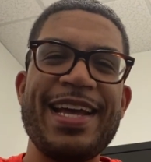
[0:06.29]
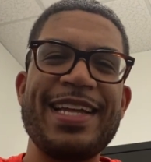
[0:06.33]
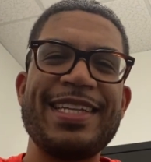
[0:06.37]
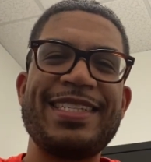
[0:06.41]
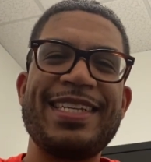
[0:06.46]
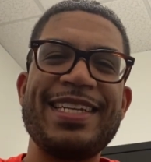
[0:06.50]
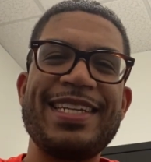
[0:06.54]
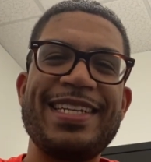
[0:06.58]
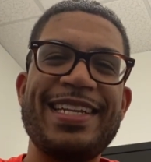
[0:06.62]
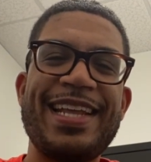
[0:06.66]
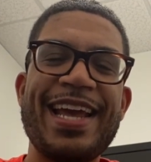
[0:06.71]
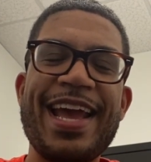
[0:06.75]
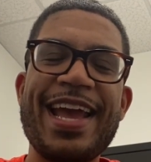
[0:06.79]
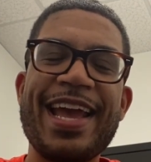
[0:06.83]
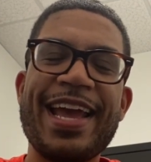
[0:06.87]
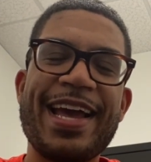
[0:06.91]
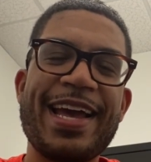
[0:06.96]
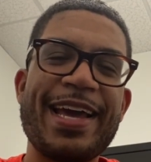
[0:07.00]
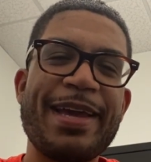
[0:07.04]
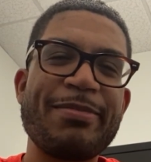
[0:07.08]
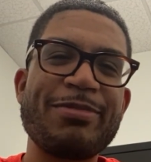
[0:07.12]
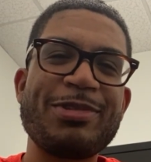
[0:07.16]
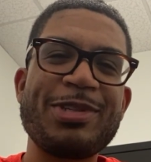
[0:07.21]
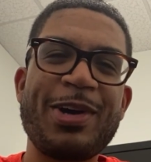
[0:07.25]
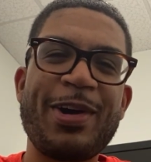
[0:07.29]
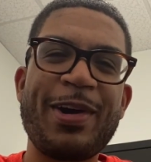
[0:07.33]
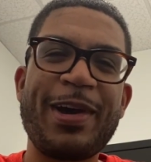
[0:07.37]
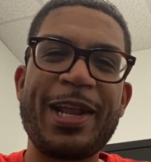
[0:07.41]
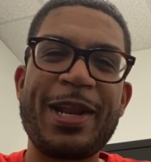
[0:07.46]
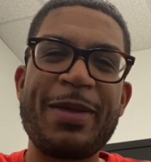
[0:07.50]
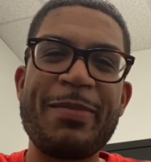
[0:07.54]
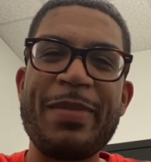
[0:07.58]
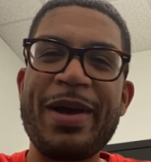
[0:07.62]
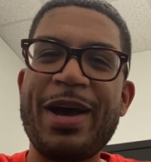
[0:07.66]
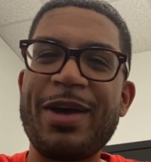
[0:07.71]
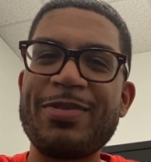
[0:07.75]
Today I am talking
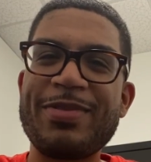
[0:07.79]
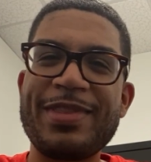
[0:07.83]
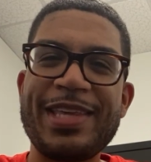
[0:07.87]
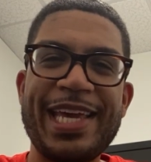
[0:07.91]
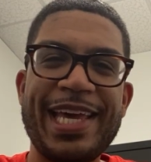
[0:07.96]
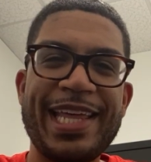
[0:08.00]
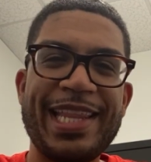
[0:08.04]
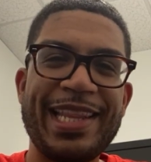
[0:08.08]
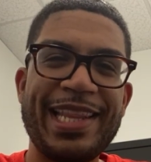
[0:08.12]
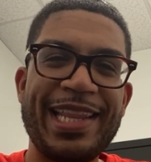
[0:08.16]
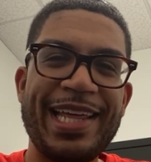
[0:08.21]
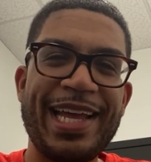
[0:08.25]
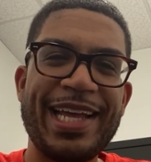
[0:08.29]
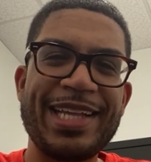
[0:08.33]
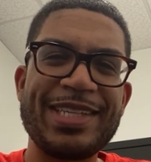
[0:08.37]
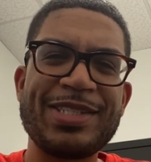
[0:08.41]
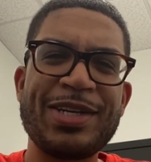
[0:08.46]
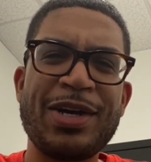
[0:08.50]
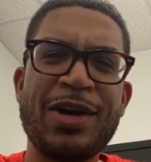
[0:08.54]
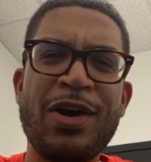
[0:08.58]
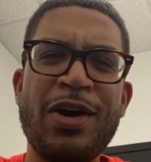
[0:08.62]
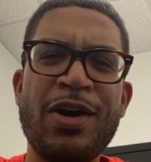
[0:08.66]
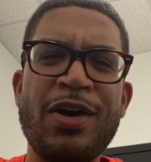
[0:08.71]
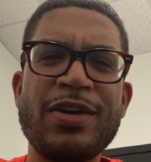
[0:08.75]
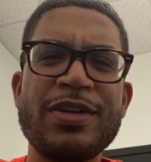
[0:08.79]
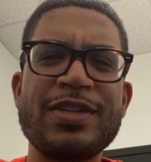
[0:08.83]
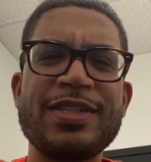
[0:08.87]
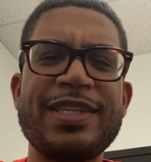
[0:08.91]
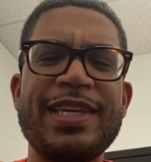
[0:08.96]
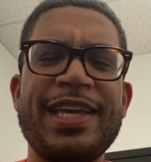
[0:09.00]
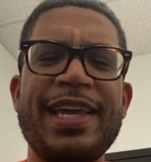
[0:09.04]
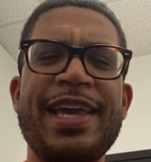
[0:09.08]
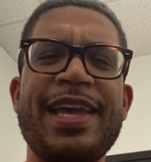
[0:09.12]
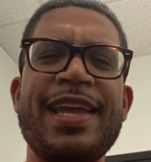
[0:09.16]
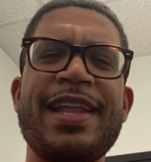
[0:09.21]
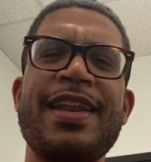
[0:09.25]
about the Atlanta Hawks
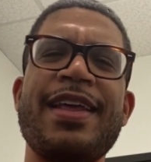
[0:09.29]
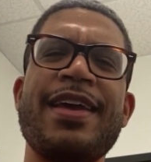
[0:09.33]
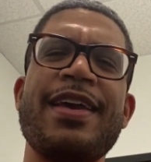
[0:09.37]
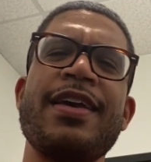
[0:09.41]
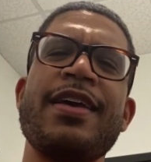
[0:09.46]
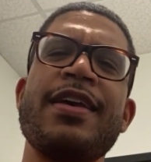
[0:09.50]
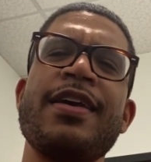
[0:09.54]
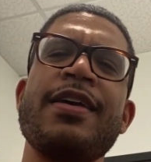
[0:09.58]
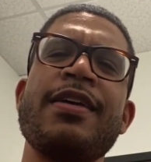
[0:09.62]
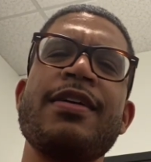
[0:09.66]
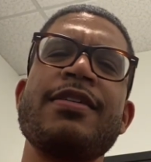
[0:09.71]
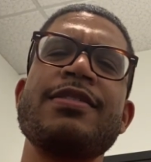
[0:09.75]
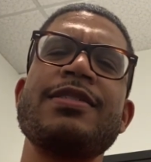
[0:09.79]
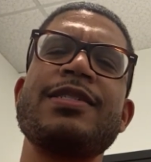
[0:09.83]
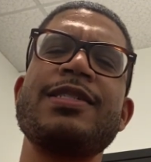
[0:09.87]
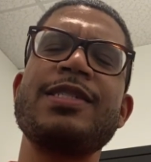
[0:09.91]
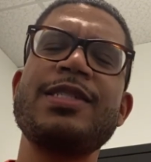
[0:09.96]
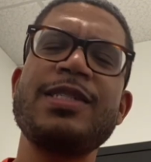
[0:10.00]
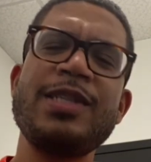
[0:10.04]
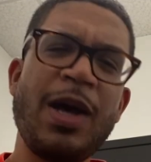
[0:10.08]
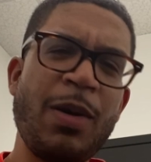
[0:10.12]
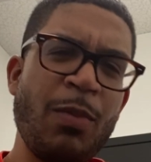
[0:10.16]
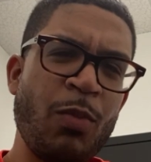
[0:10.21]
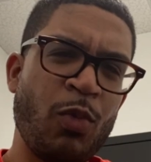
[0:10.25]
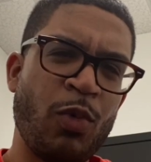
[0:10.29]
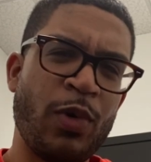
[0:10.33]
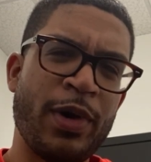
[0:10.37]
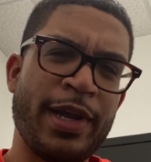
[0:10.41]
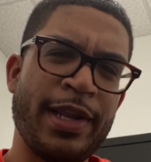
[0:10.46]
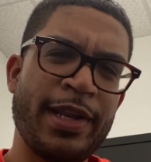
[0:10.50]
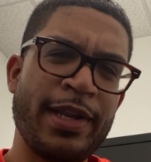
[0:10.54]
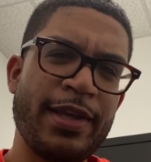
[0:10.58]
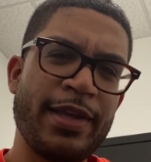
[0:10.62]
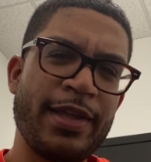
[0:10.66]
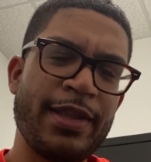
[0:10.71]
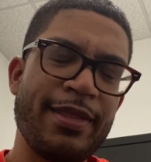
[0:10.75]
and
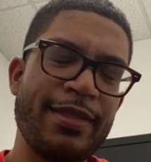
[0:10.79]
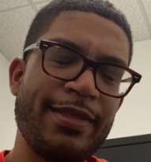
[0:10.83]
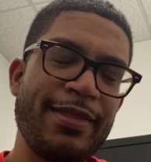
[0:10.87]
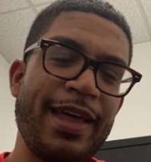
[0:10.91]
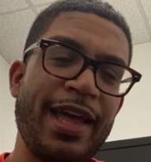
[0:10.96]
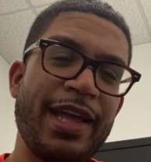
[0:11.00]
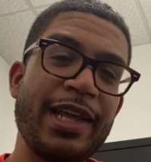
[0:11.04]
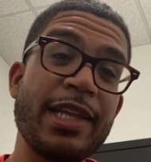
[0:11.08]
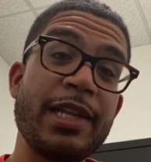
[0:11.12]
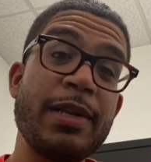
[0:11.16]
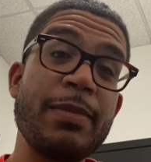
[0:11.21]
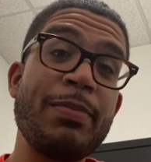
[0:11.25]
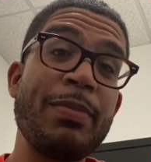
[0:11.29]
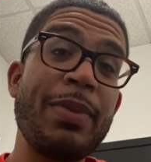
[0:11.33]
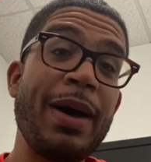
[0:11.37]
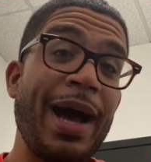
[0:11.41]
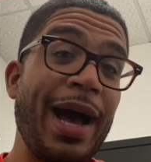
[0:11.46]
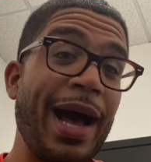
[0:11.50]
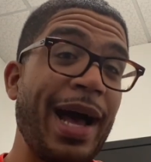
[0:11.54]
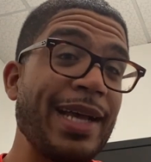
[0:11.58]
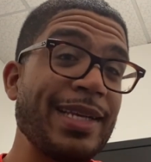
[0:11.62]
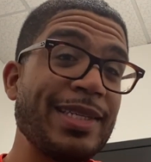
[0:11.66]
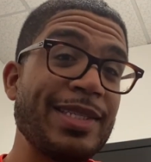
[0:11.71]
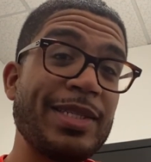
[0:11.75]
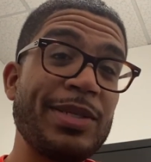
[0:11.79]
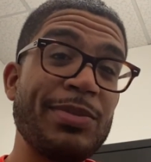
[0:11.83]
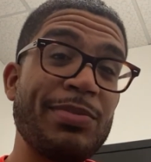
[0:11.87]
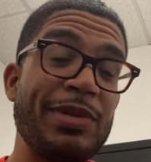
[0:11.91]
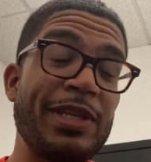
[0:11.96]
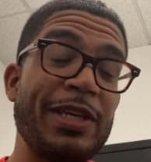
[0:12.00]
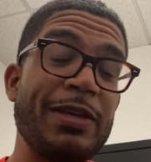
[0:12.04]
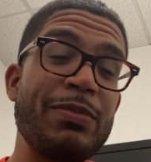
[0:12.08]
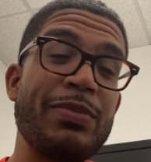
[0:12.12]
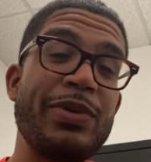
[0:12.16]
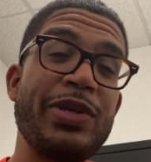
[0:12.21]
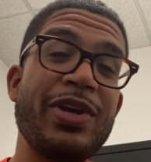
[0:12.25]
someone that could
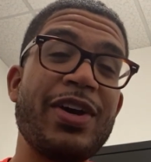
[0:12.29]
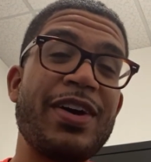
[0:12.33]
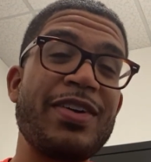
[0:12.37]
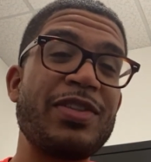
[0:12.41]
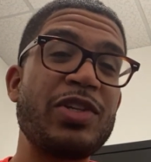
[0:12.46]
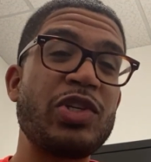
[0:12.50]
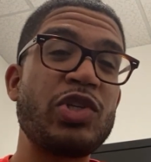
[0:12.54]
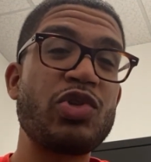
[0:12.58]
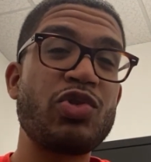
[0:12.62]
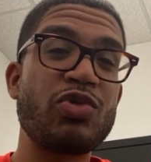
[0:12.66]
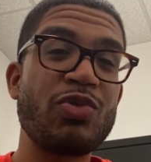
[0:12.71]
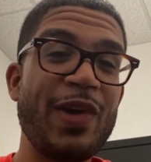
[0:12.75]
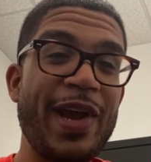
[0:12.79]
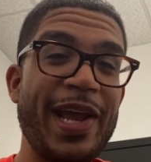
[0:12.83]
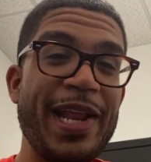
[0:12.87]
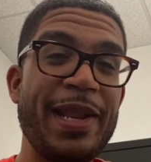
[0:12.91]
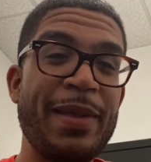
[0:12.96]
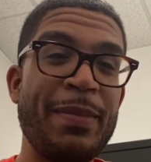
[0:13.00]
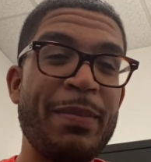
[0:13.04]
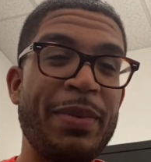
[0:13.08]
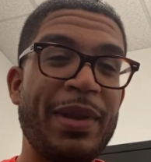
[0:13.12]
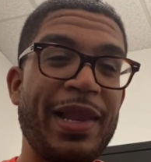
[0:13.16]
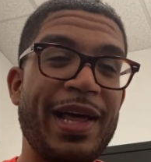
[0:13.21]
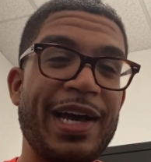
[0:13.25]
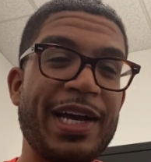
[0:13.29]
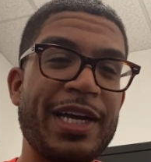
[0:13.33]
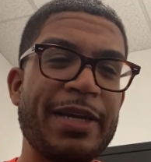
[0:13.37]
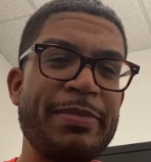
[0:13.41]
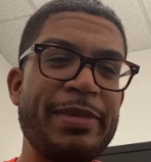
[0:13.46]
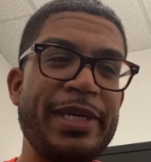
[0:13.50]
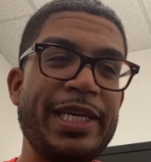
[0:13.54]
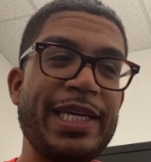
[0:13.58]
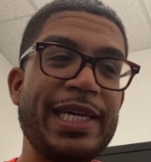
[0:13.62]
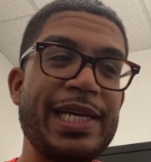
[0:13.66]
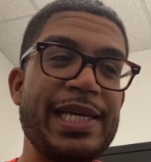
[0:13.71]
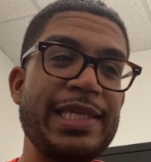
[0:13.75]
possibly be on the trading block
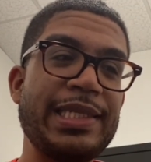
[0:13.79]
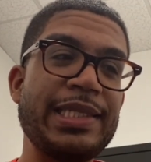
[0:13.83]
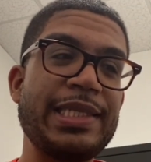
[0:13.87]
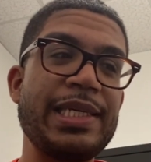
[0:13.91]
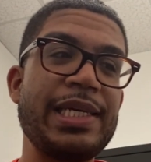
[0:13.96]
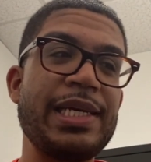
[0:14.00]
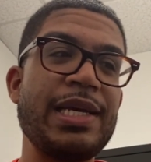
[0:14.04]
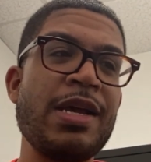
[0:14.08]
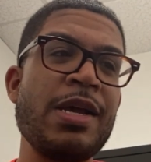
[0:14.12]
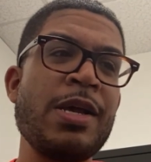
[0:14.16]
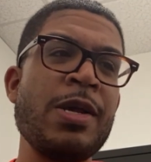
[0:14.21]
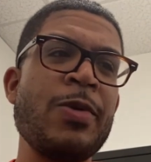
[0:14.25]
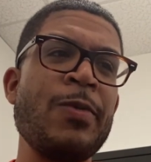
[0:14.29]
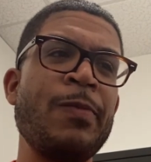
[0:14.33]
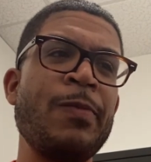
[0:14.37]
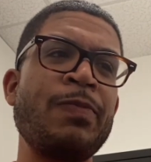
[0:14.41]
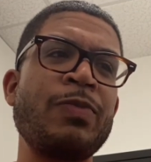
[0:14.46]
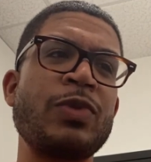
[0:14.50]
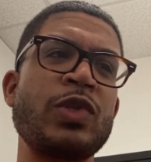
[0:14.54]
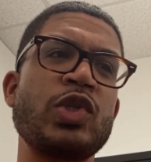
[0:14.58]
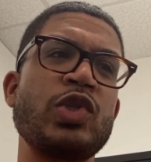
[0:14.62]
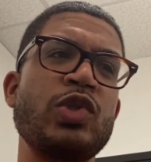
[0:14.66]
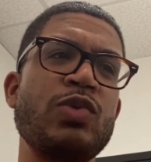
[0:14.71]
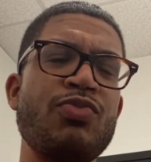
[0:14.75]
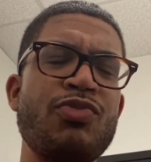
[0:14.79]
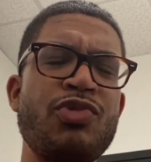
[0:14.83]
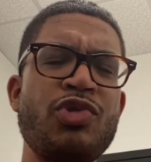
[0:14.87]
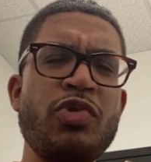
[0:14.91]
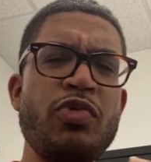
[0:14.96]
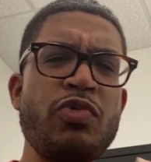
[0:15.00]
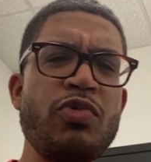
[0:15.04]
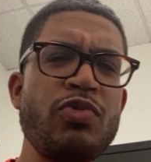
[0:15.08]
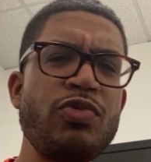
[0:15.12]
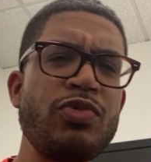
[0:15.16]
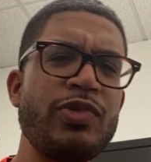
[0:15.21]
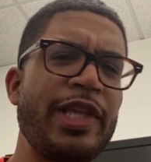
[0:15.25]
because of some
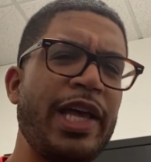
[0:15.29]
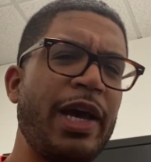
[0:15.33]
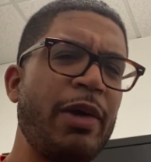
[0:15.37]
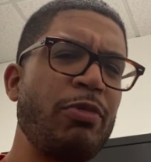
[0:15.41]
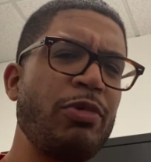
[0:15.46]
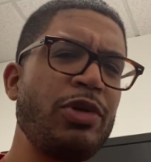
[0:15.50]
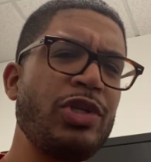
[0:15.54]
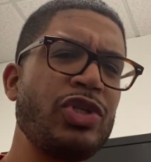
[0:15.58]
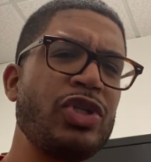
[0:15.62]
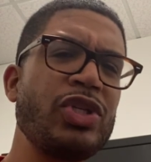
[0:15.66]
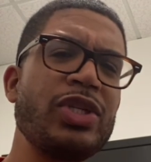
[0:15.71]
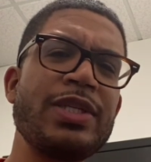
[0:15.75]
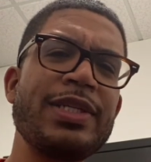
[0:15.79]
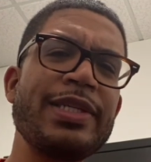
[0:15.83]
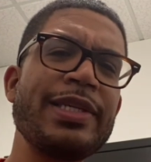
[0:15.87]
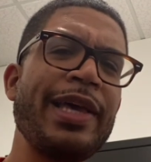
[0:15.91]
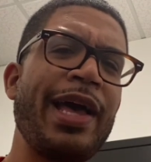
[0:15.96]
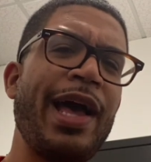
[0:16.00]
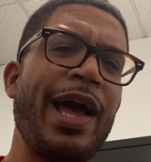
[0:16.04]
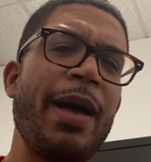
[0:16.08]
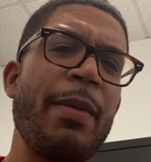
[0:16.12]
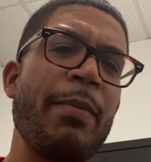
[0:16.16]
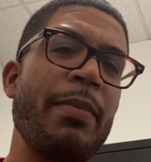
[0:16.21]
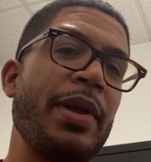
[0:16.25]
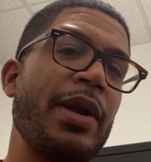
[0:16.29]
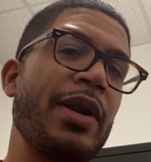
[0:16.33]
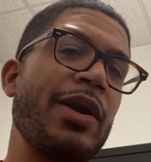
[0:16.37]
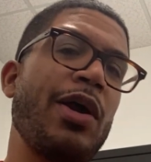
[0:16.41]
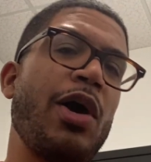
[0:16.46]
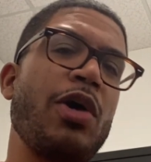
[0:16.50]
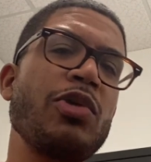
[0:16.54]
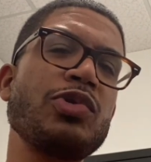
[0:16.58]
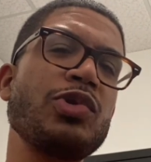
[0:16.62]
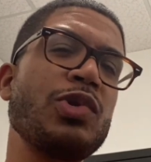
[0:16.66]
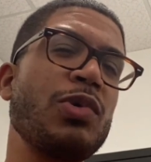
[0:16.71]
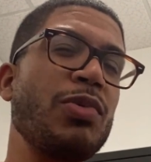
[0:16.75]
news that we just got, but it
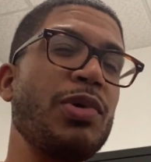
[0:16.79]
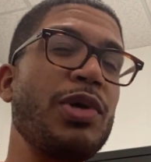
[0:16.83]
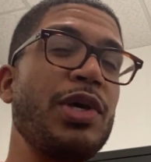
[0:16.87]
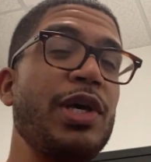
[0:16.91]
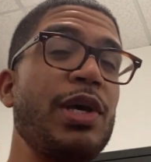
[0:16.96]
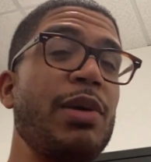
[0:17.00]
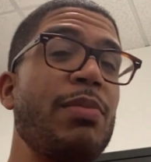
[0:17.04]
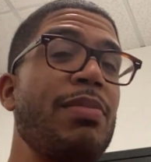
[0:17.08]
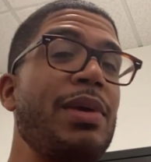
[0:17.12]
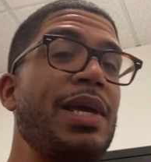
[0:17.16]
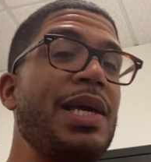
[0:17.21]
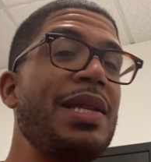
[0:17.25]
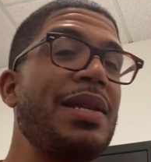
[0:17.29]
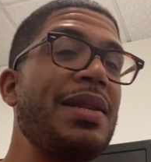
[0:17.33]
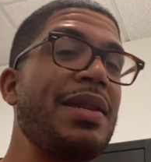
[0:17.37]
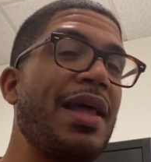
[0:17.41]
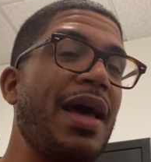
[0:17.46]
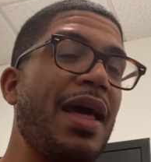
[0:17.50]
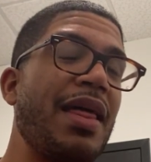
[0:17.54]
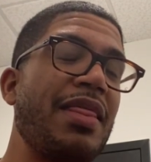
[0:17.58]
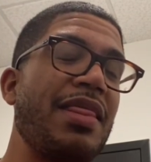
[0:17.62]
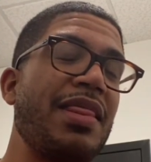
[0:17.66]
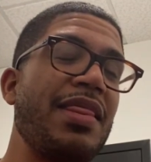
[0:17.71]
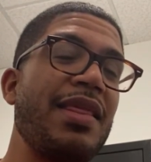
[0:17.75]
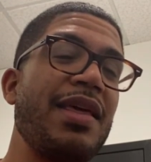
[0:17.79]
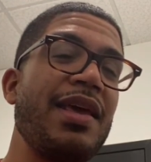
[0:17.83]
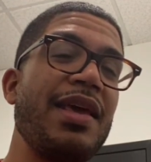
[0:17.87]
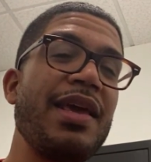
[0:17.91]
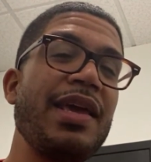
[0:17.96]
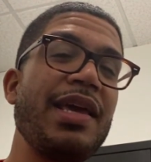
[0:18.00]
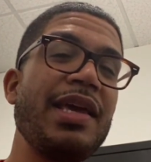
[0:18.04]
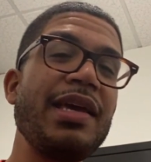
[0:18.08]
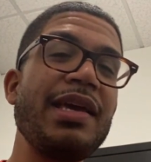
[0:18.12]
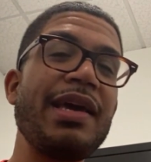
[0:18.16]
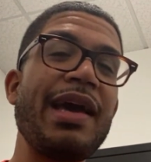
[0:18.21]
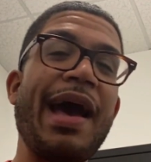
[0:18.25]
also could be
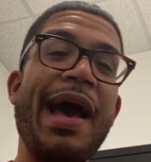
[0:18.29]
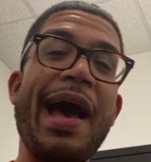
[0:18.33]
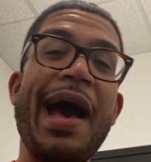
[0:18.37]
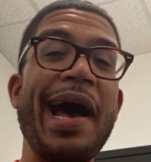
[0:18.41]
nothing.